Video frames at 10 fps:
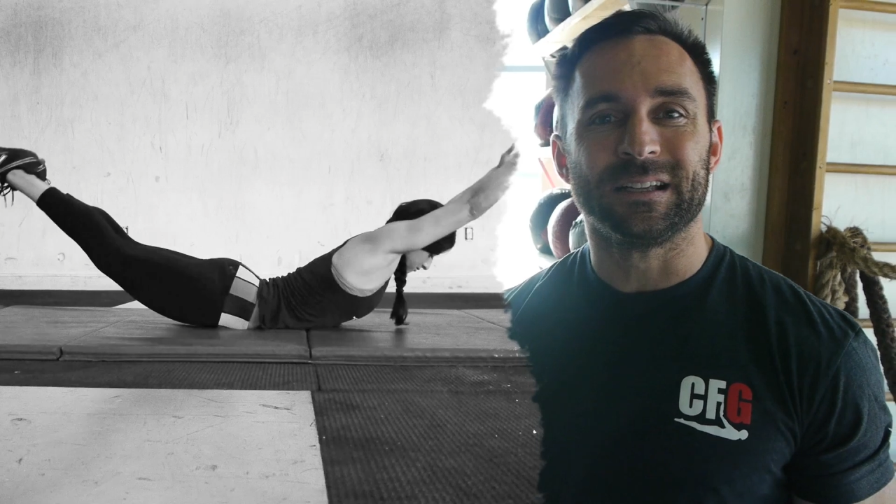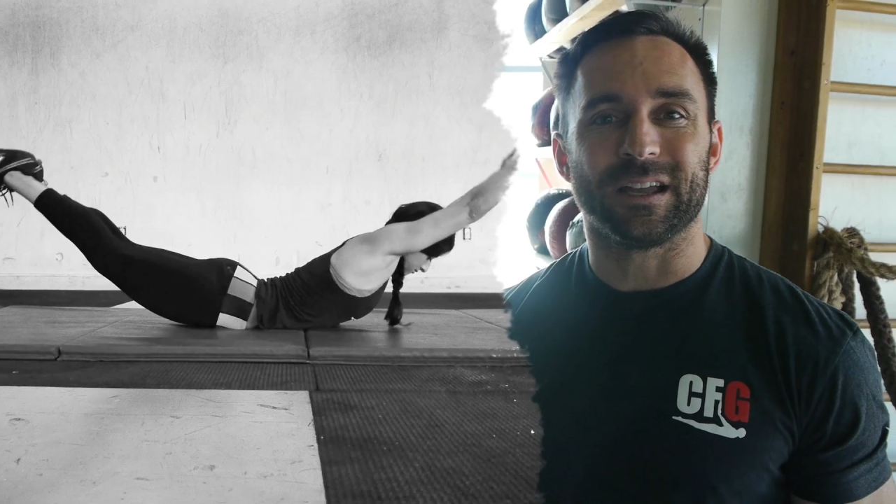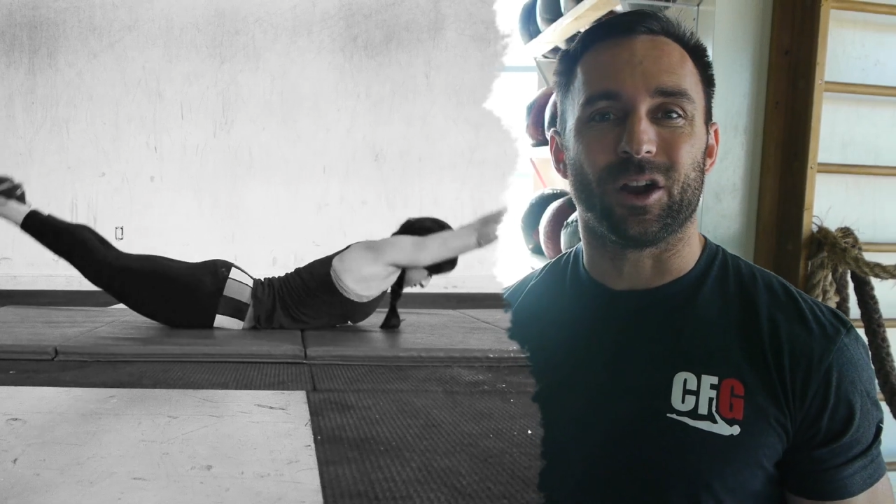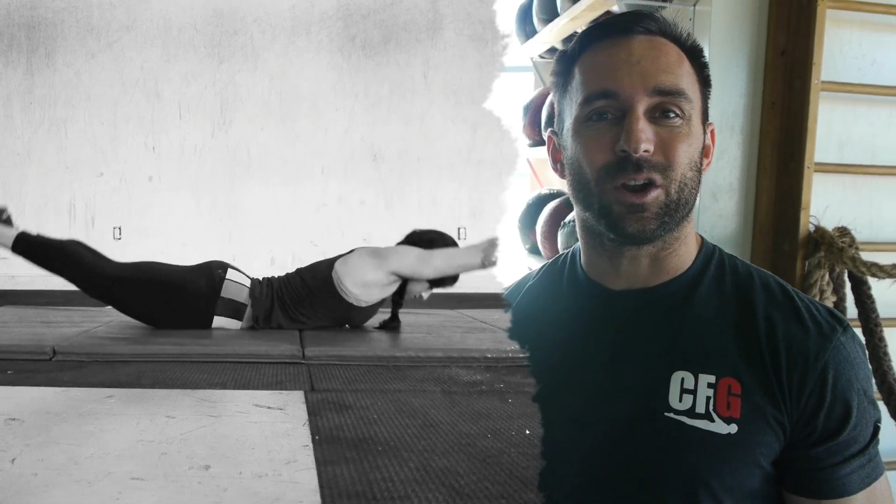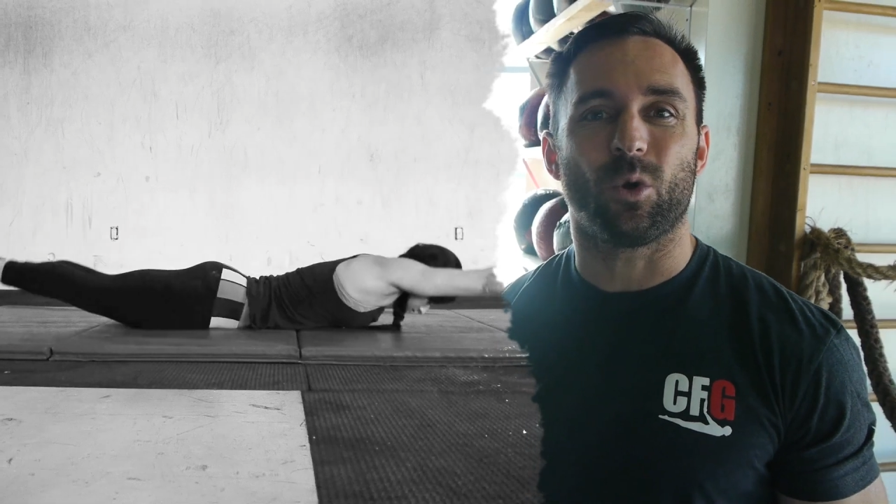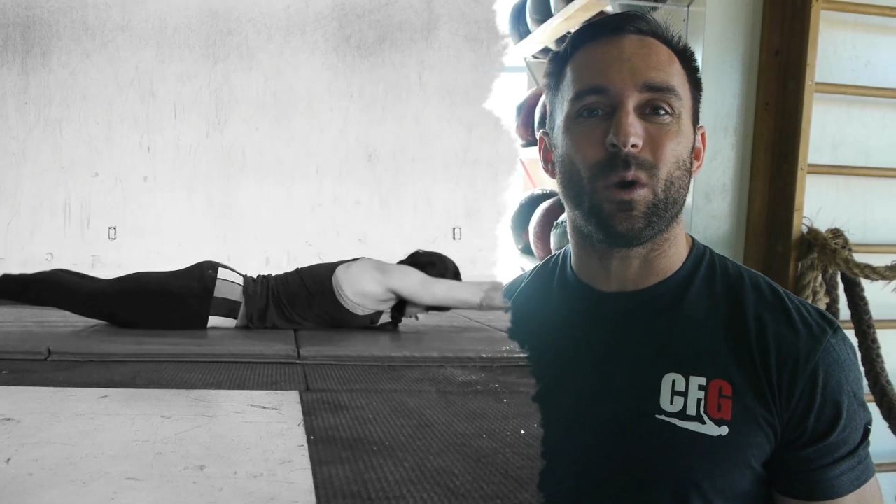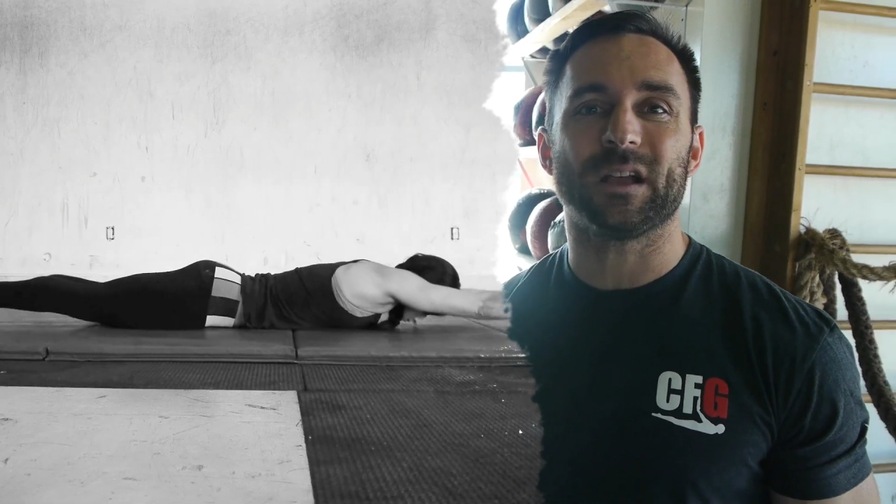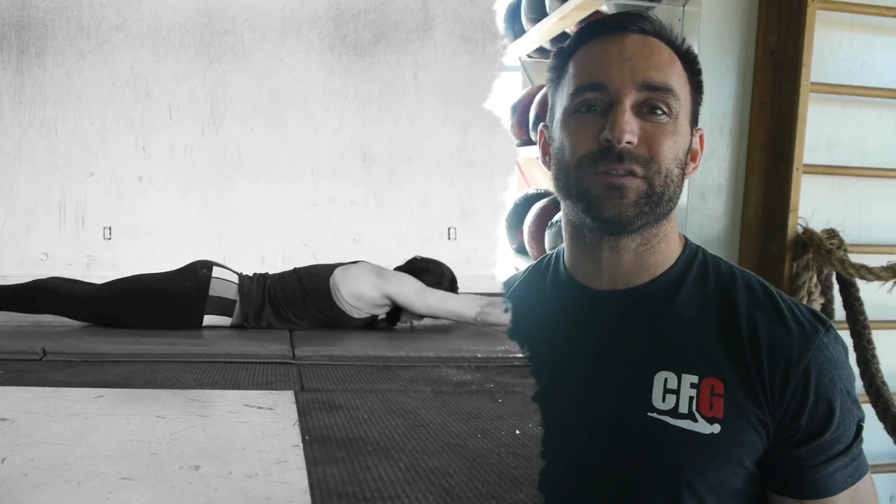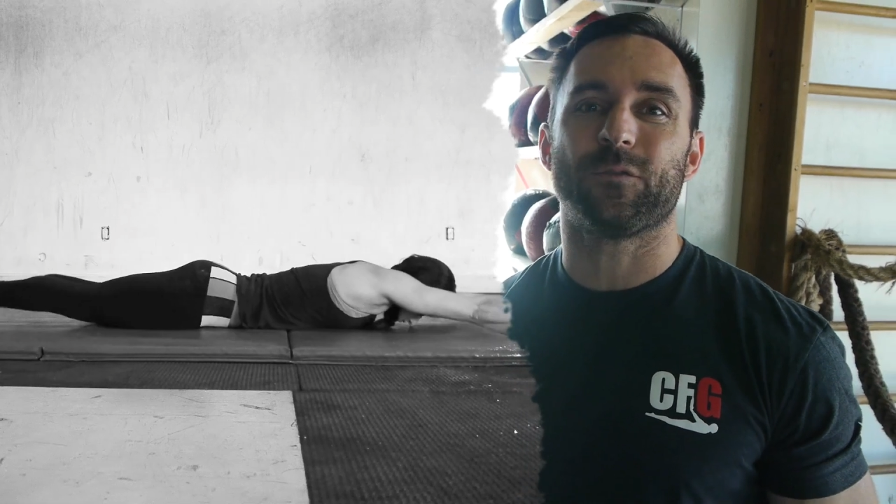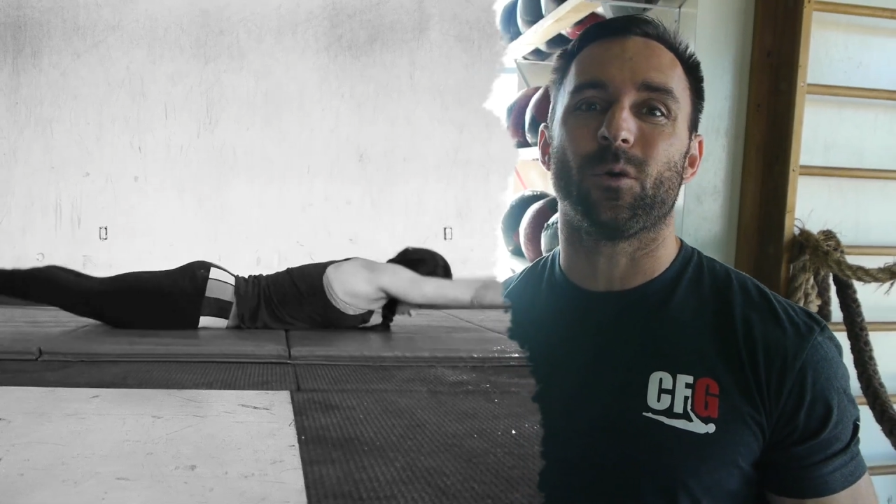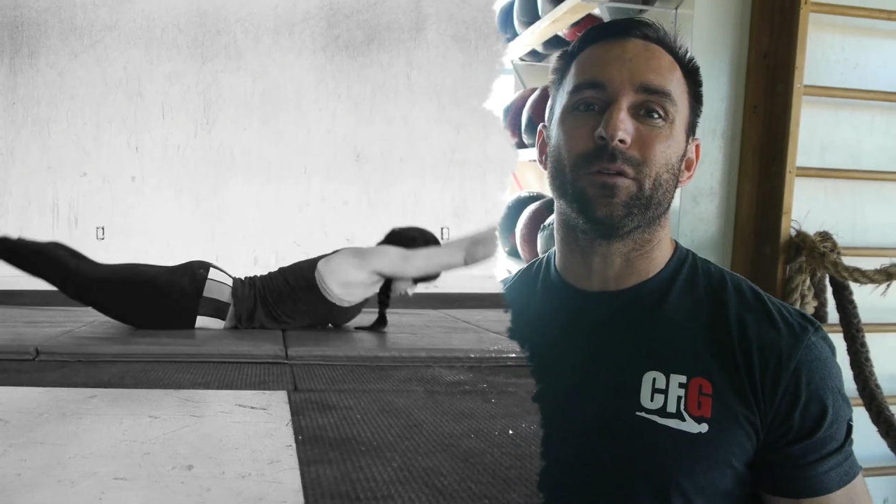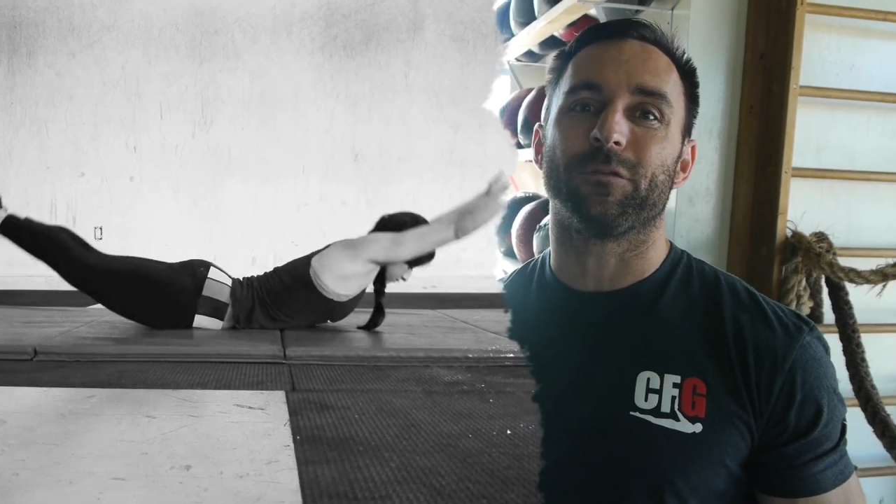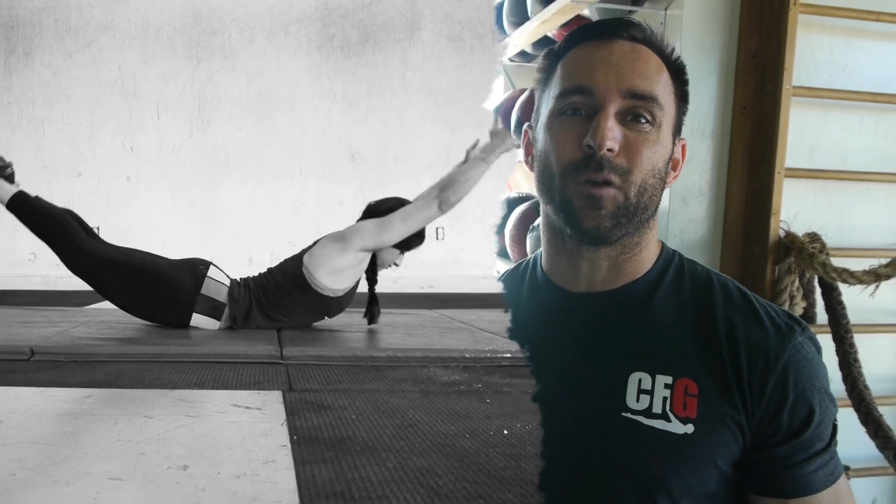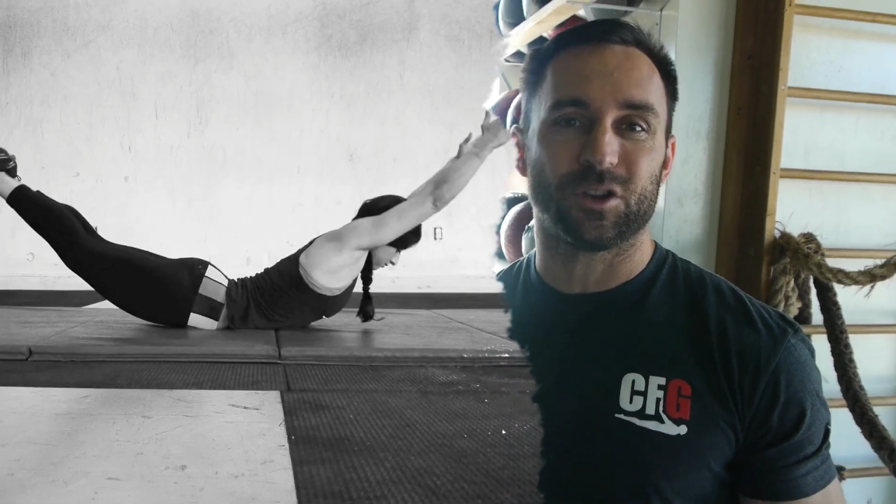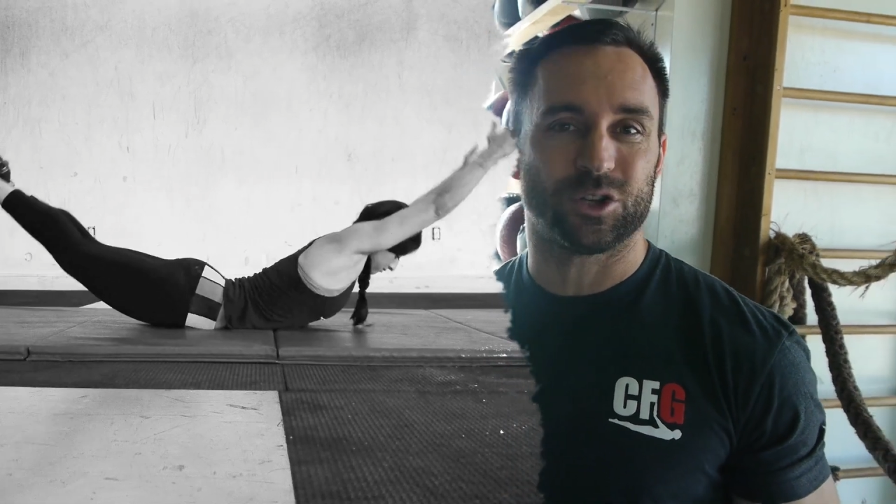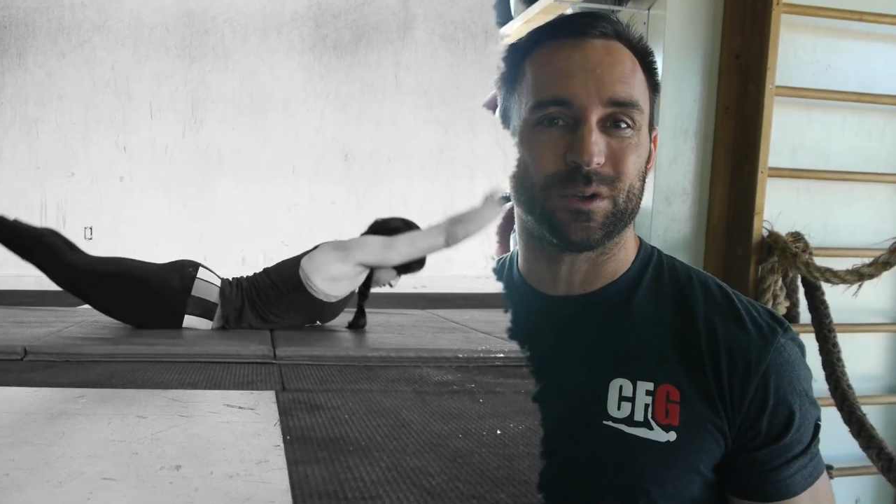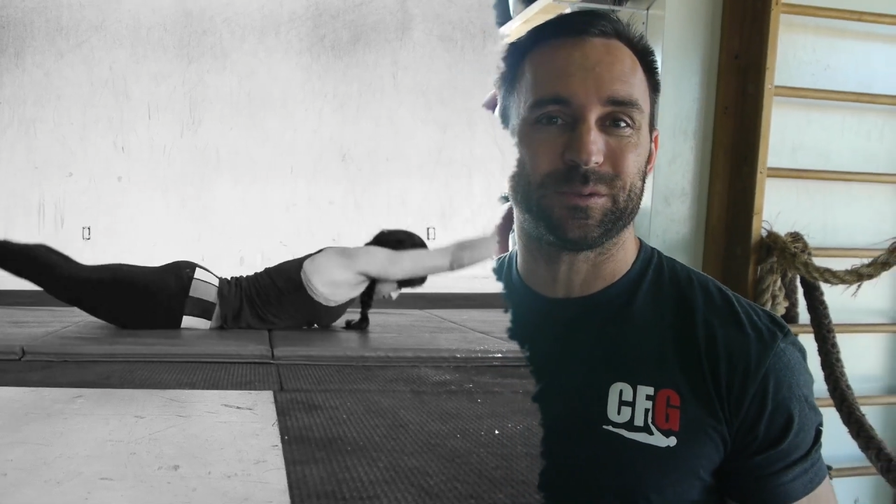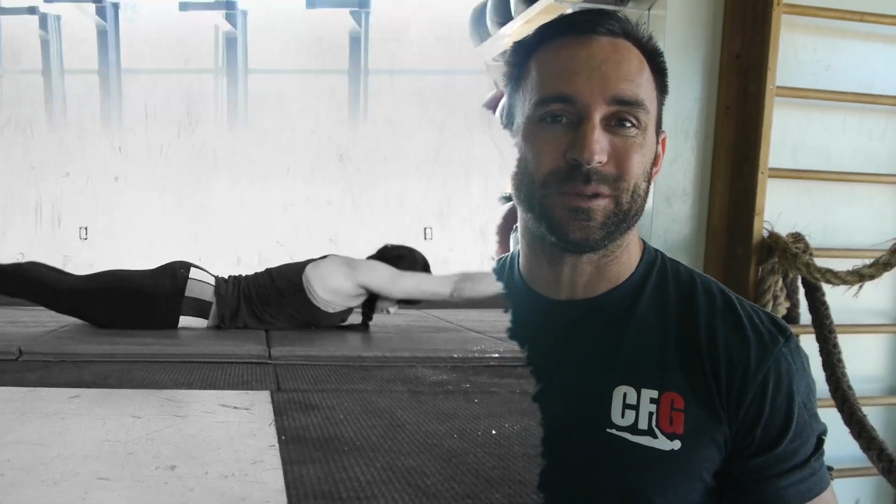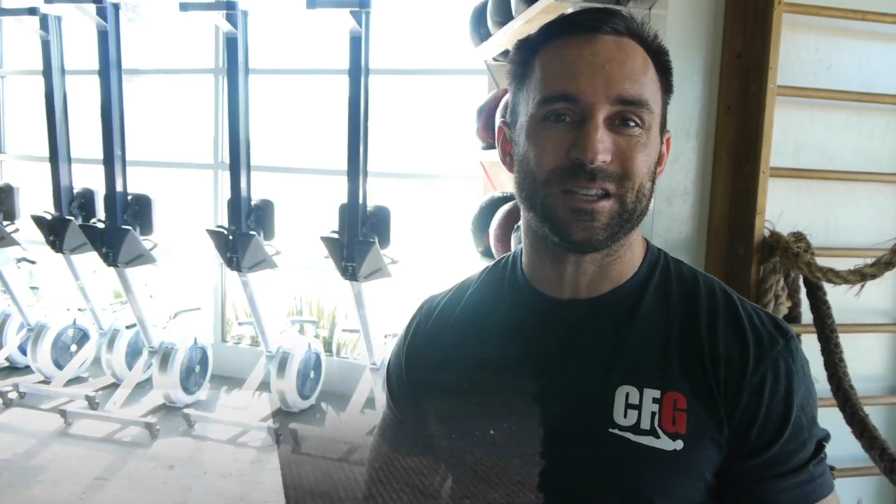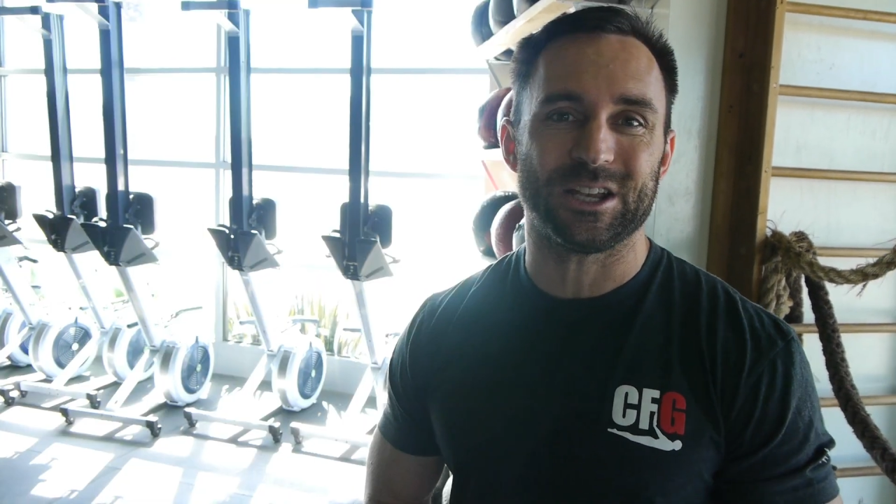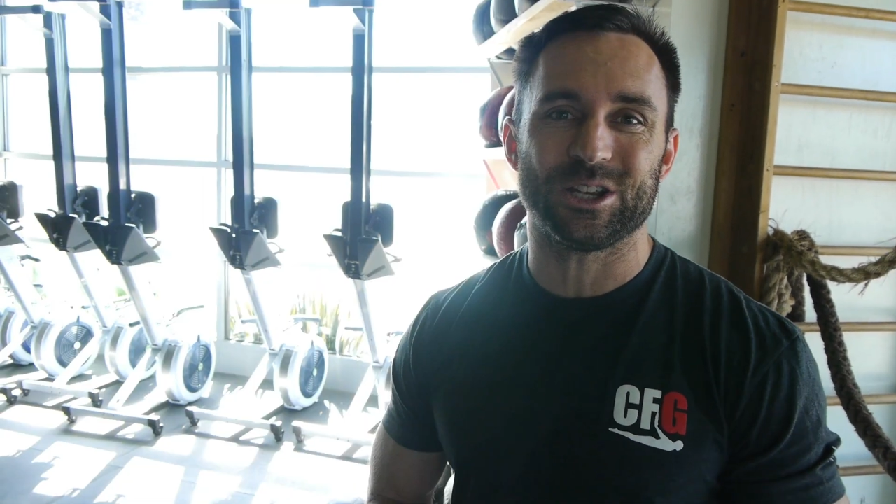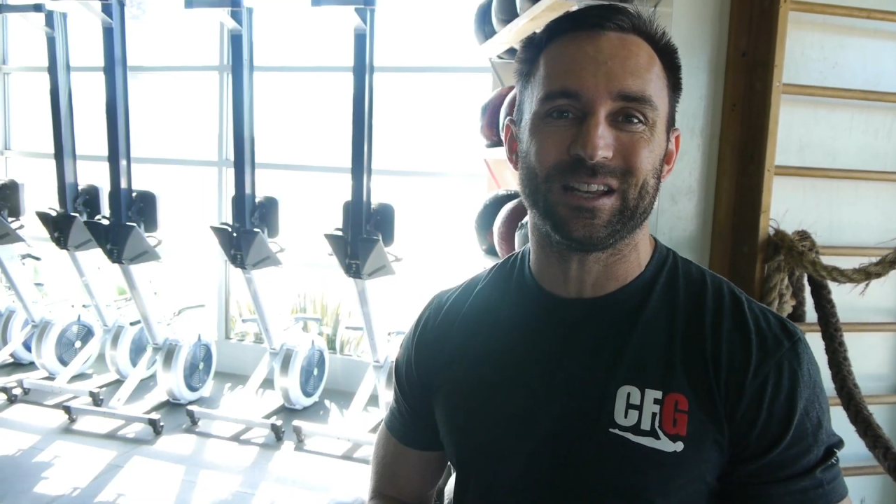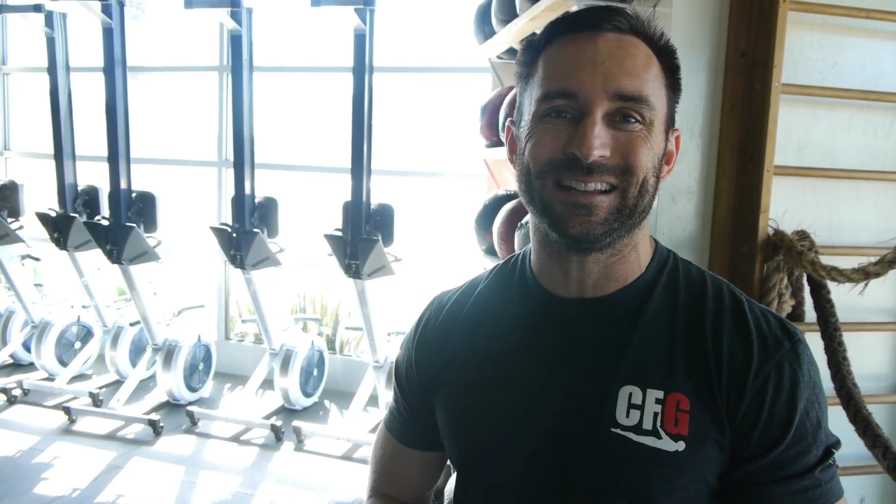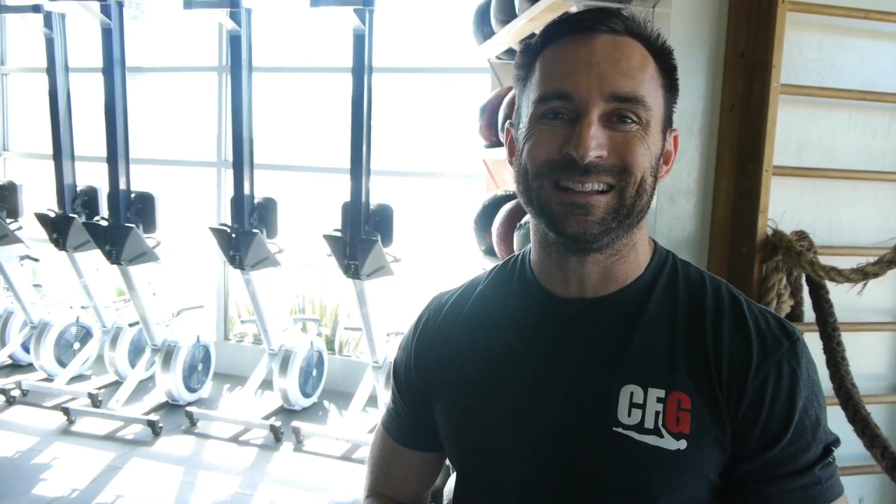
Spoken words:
in our quest for virtuous position